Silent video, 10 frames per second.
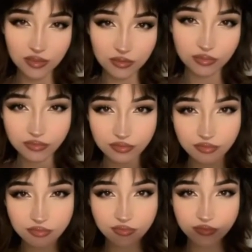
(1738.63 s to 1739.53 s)
So when y'all see
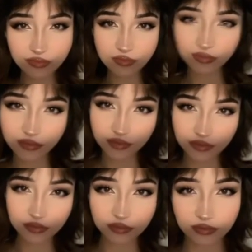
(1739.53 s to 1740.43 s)
that horse in my
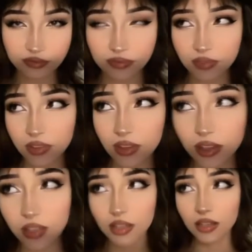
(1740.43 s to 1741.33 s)
background, that
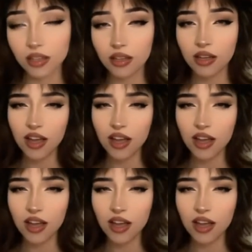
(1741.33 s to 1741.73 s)
represents my son.